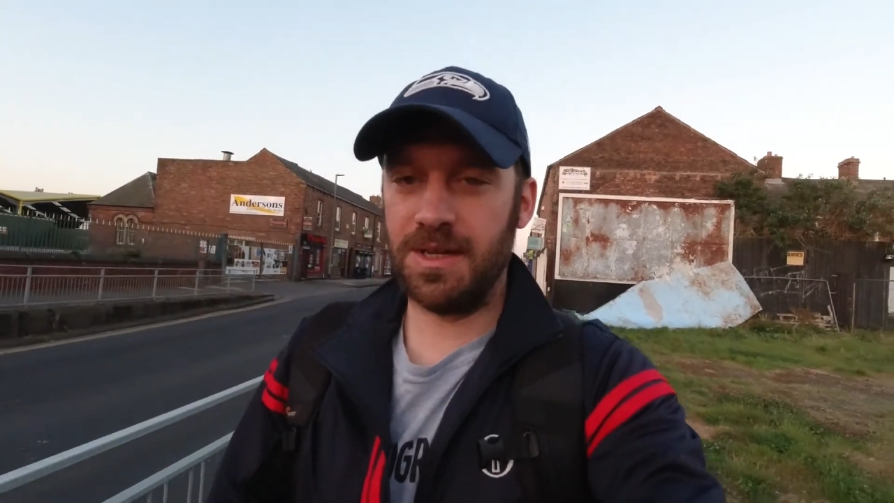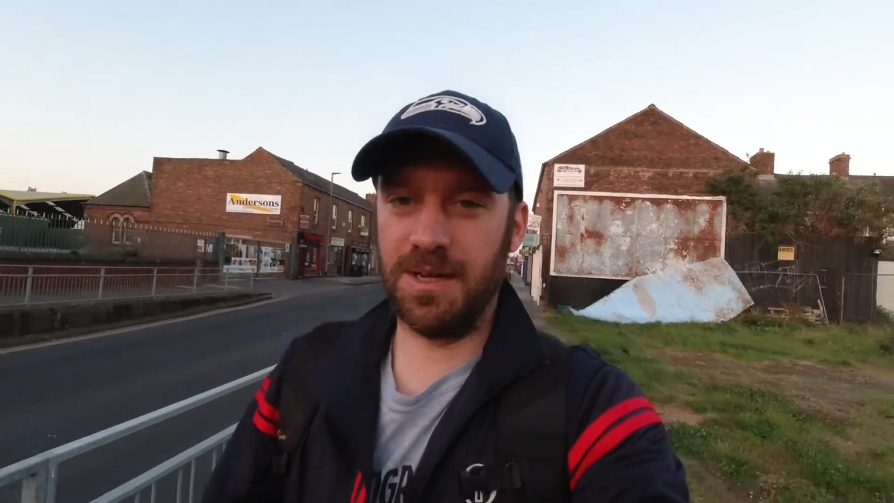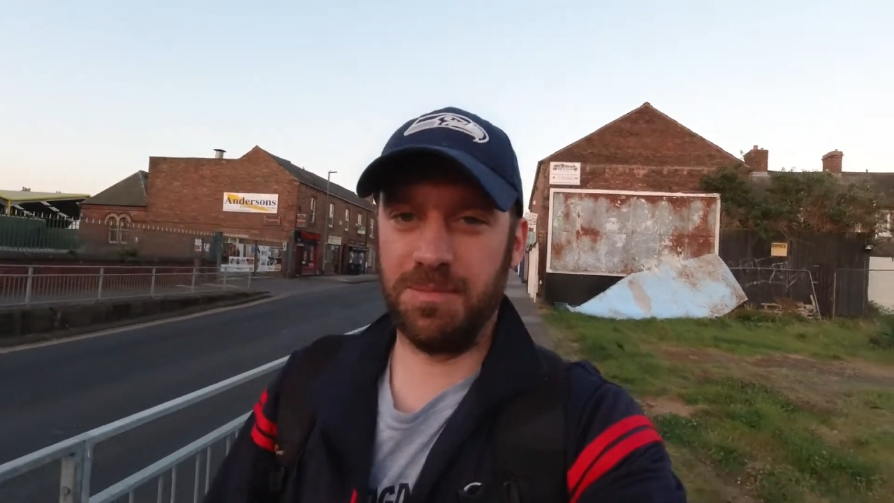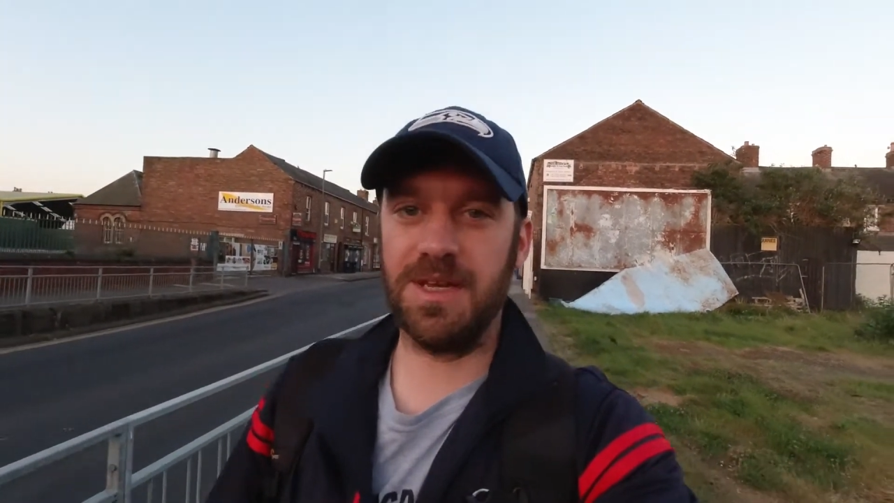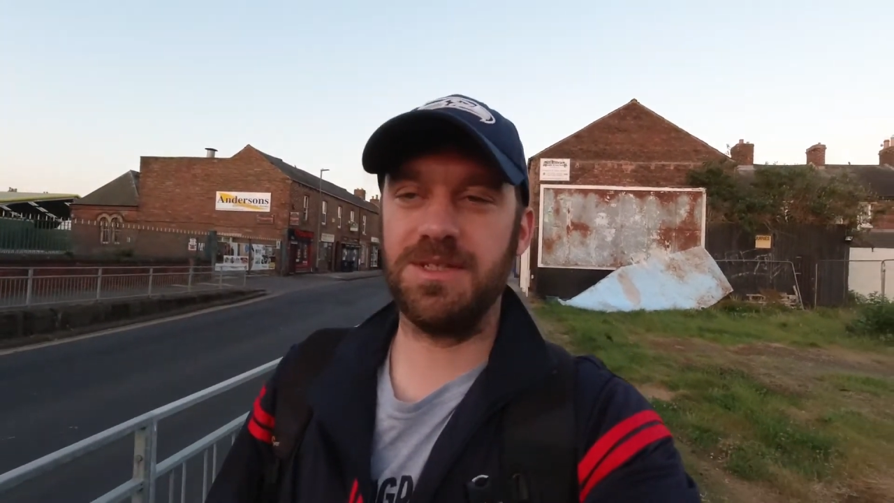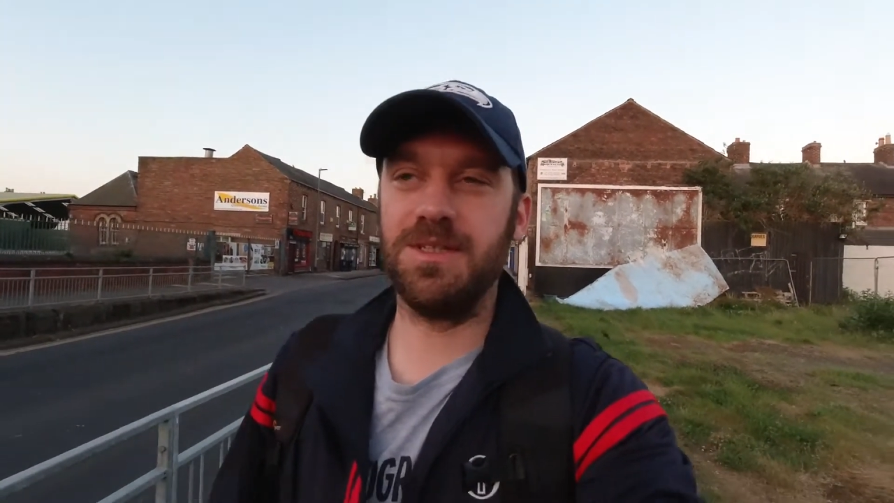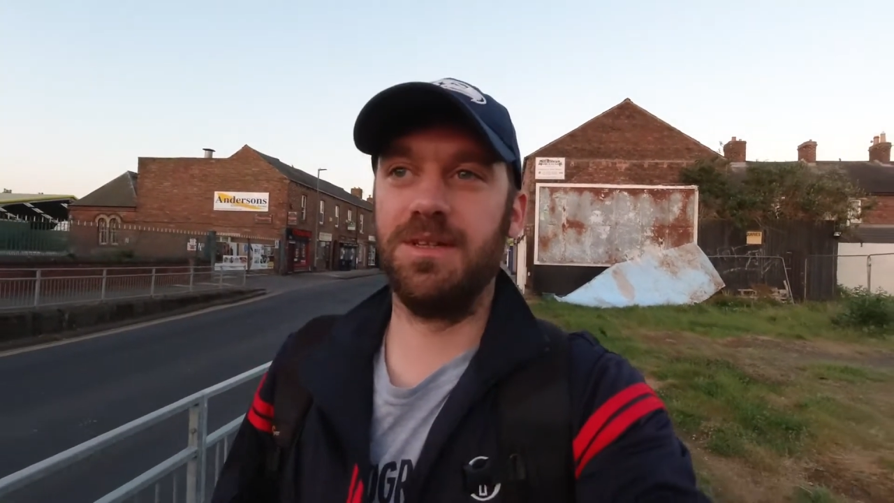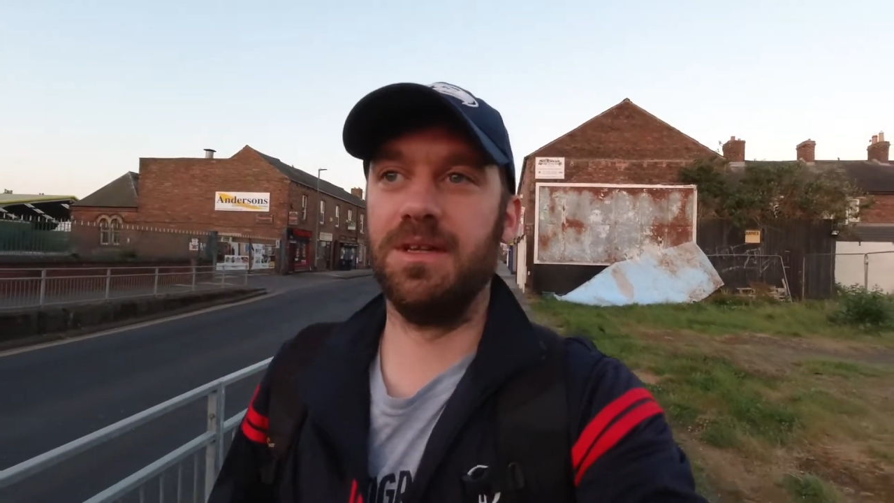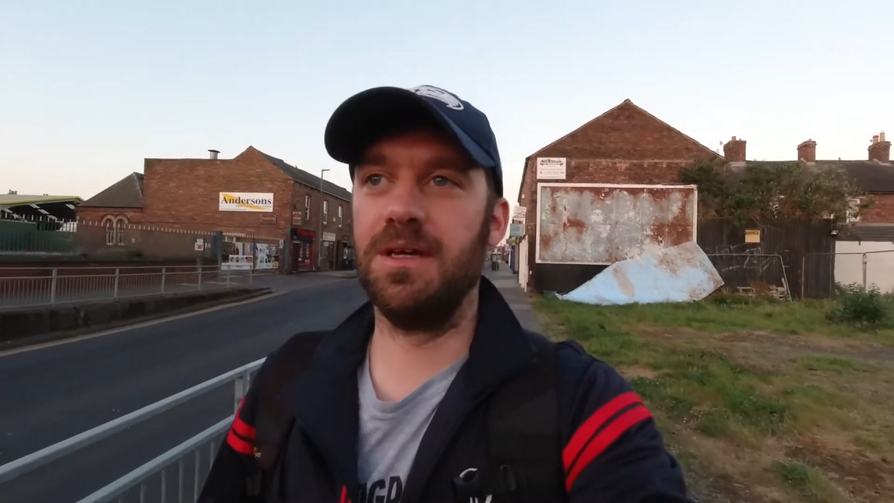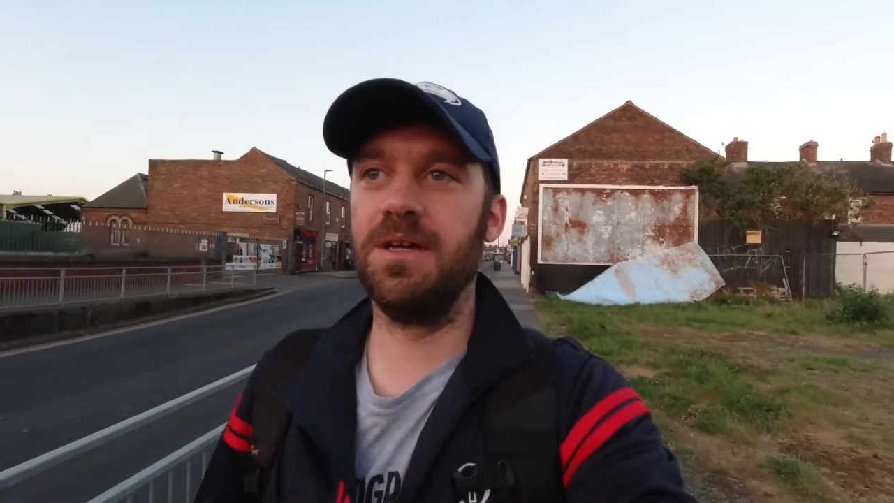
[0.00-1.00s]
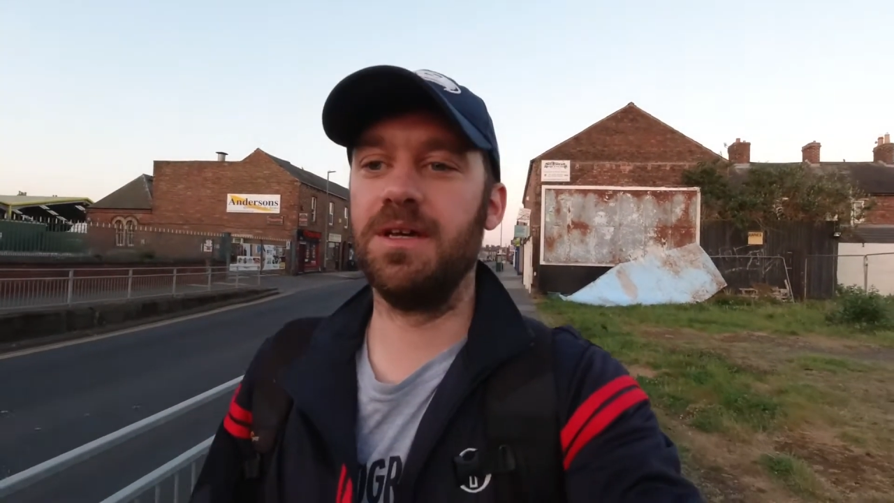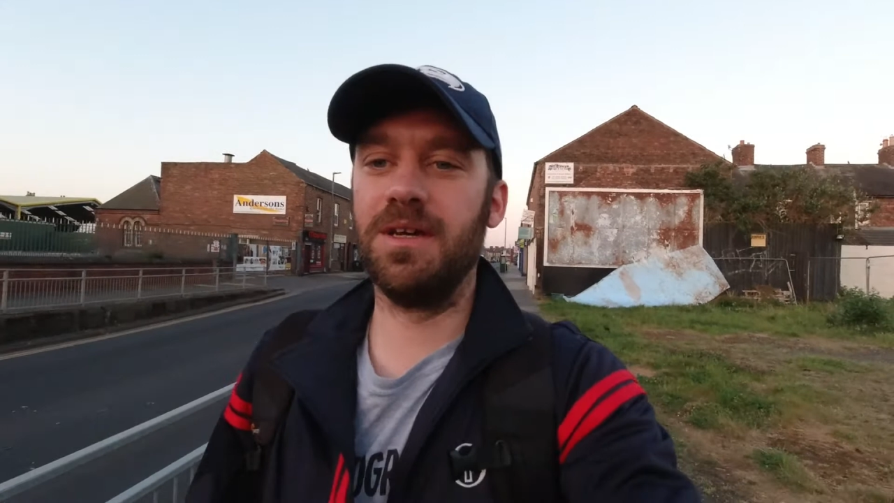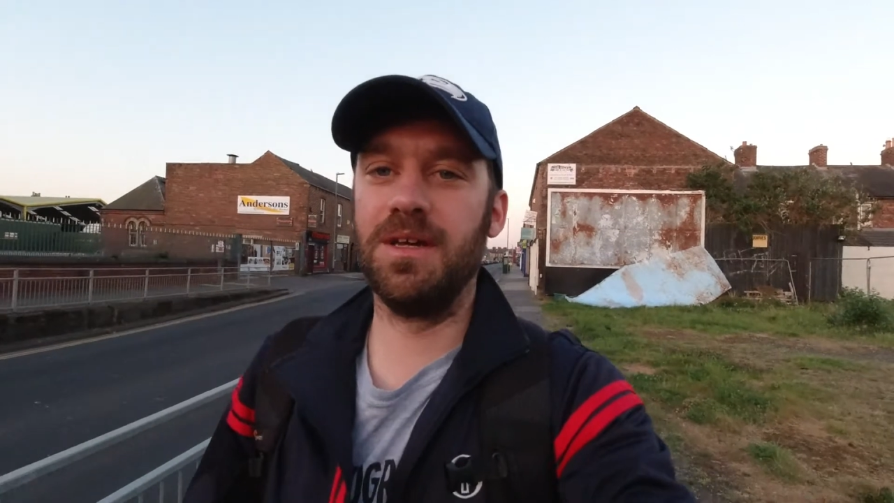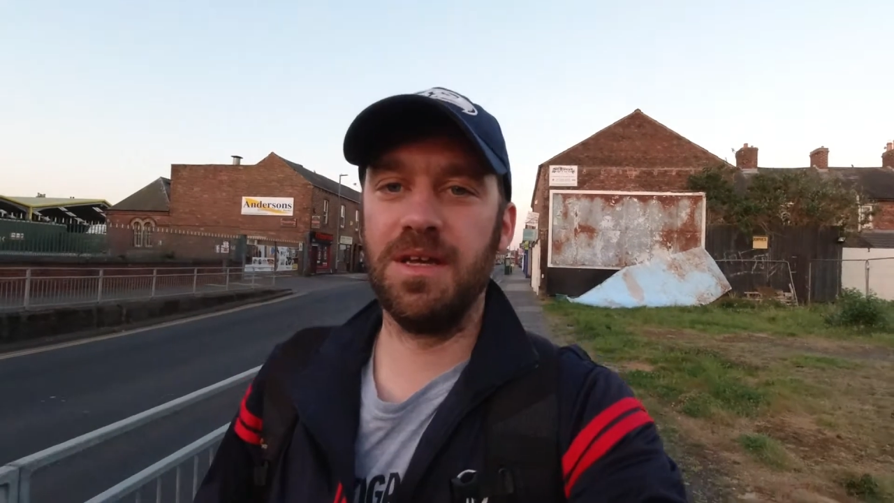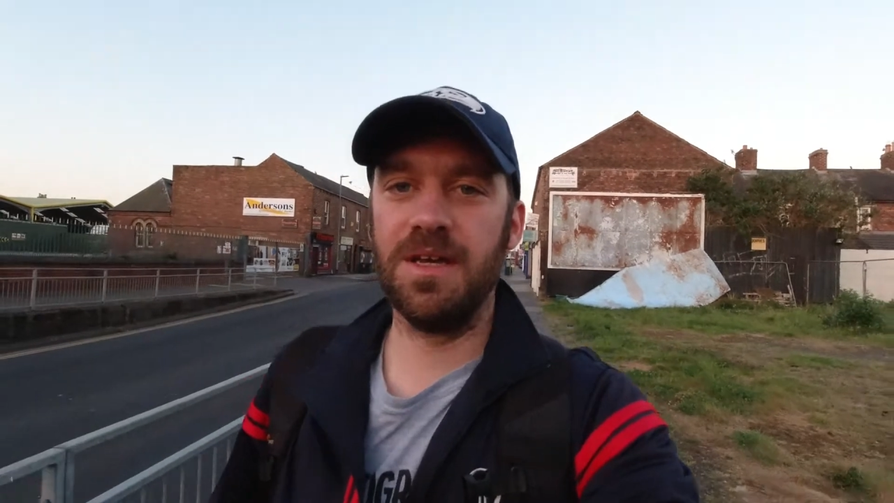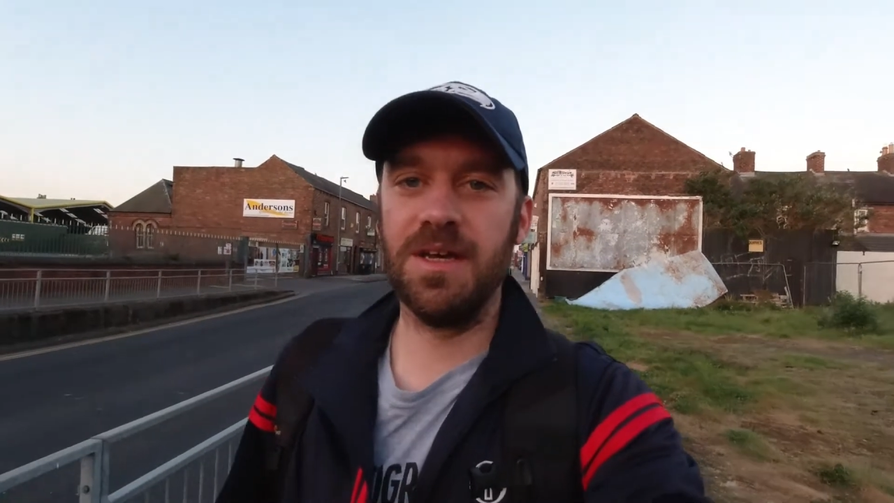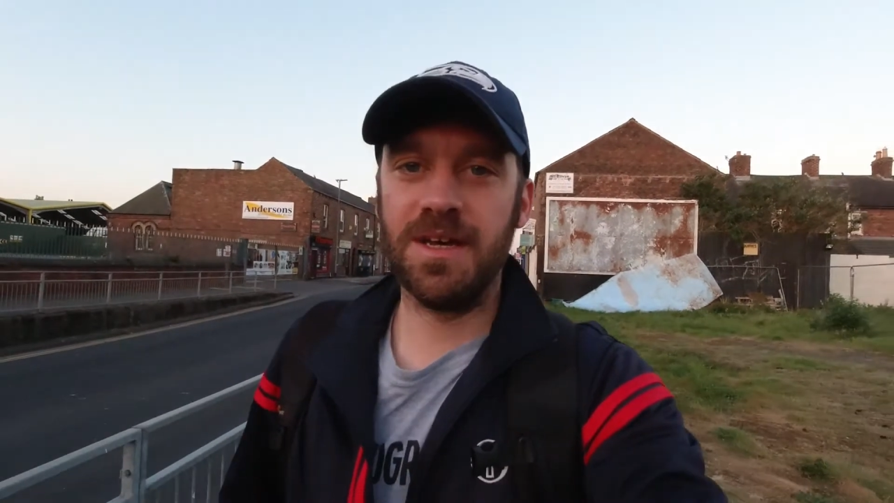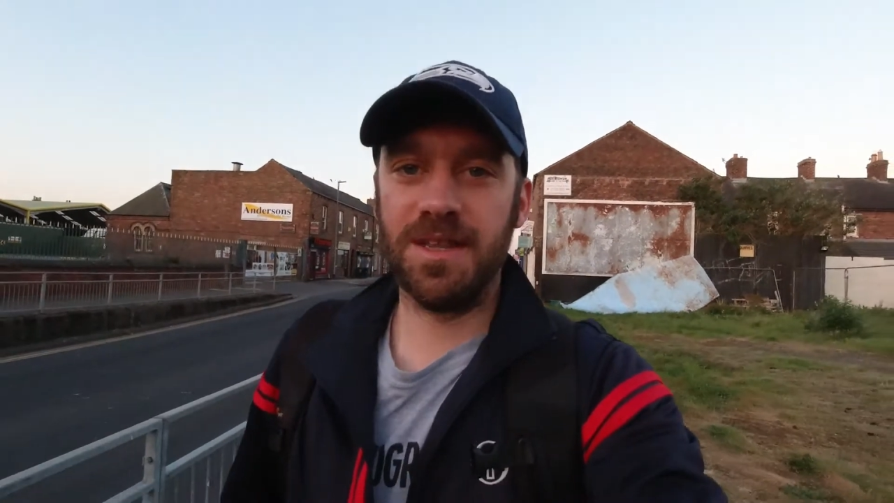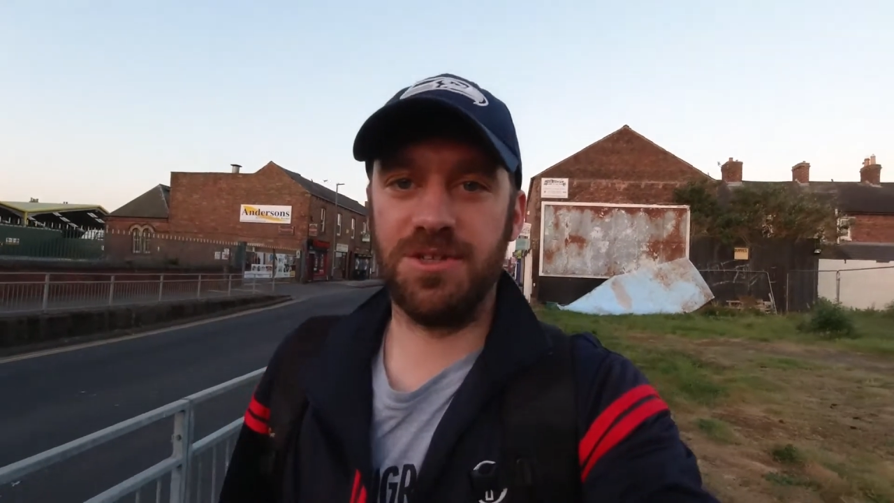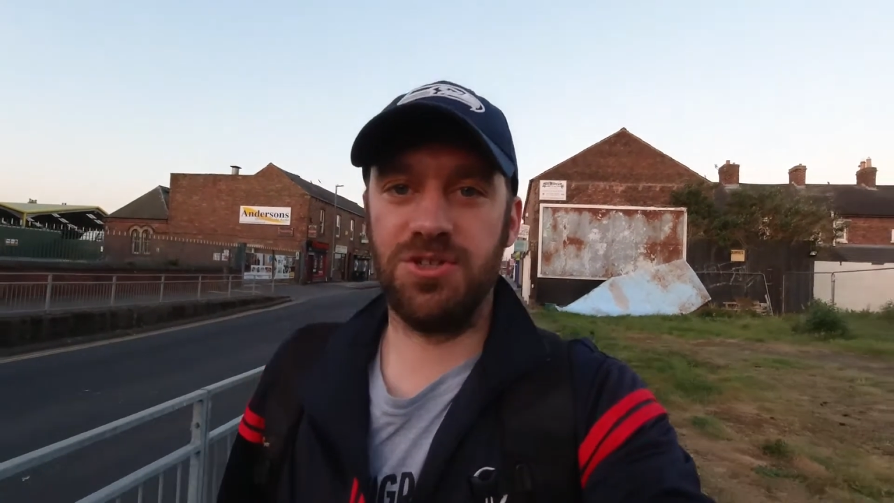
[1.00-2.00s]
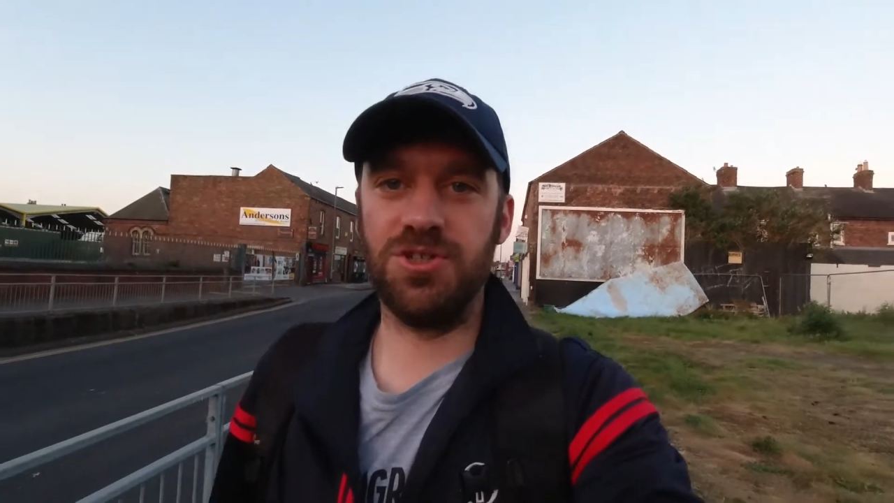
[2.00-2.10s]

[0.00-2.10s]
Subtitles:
I'm guessing that's